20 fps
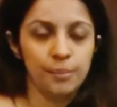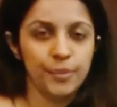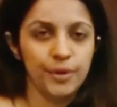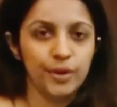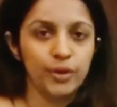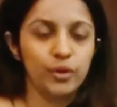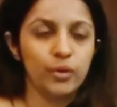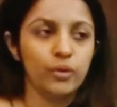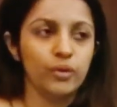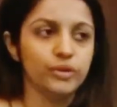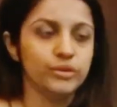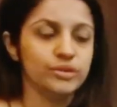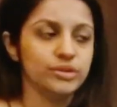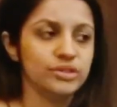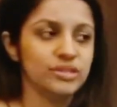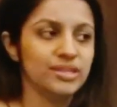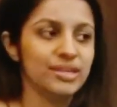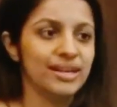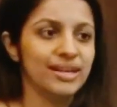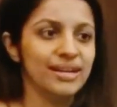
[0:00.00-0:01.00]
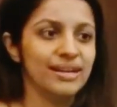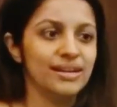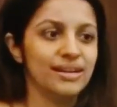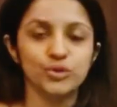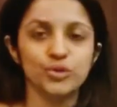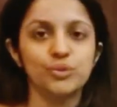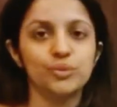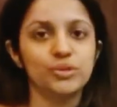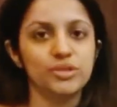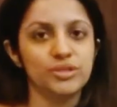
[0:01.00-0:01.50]
because
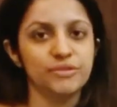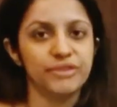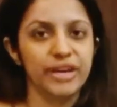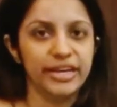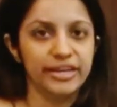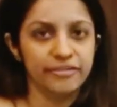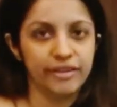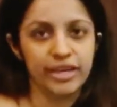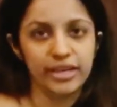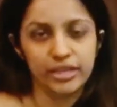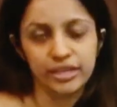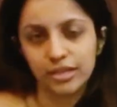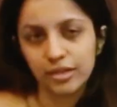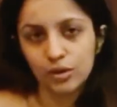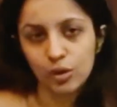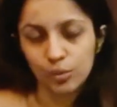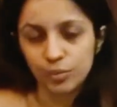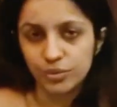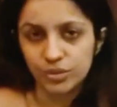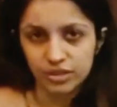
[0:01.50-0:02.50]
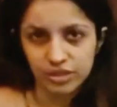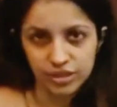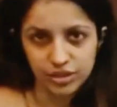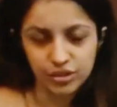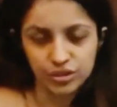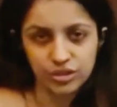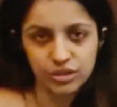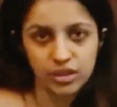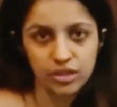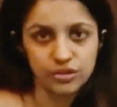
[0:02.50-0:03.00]
monsoon is very common in
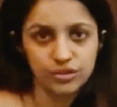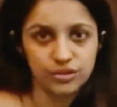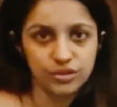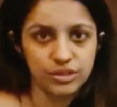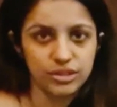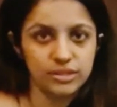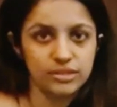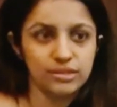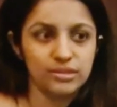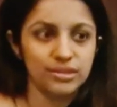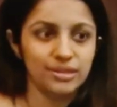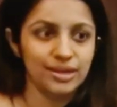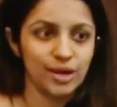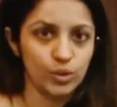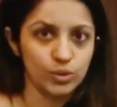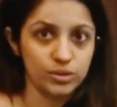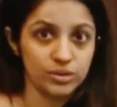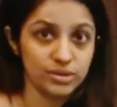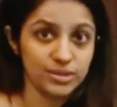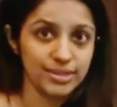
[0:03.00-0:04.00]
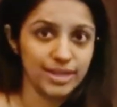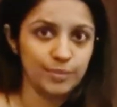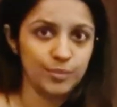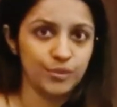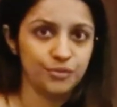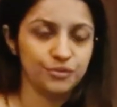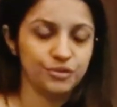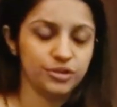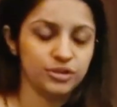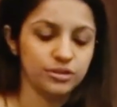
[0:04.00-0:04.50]
Asian countries around this time
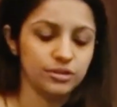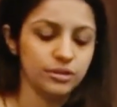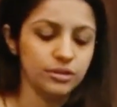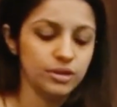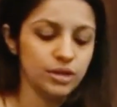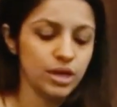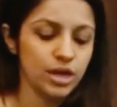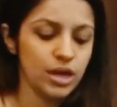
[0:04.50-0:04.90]
of the year.